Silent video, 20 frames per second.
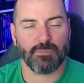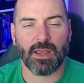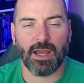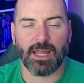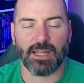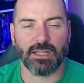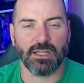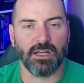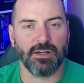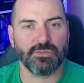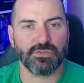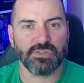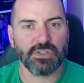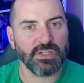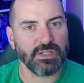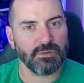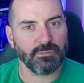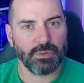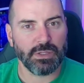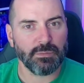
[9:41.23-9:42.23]
I love
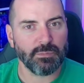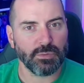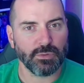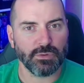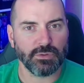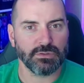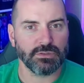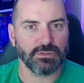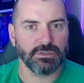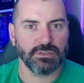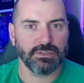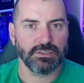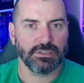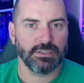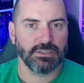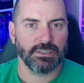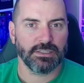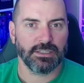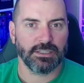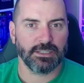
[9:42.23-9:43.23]
seeing people
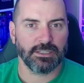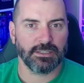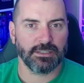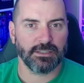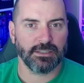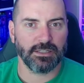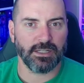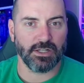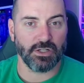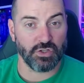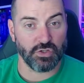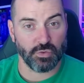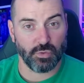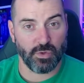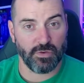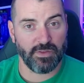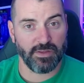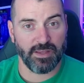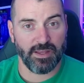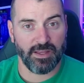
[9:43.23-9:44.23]

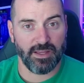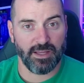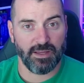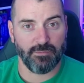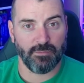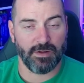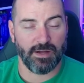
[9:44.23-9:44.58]
enjoy the game.